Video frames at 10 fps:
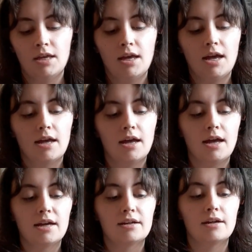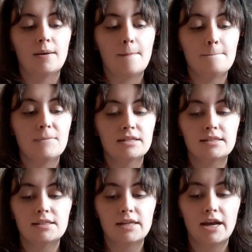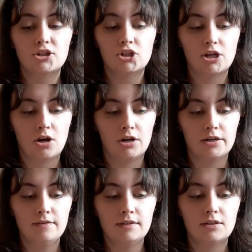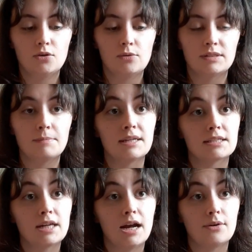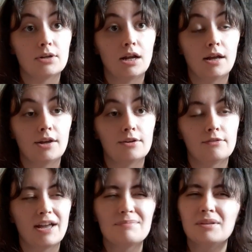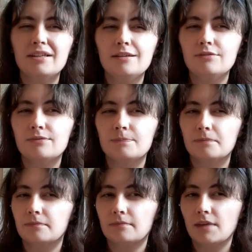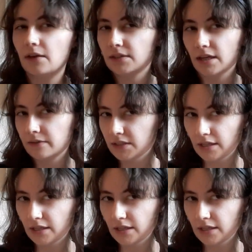Mustache Yarns, who is based out of, I believe, outside of San Antonio,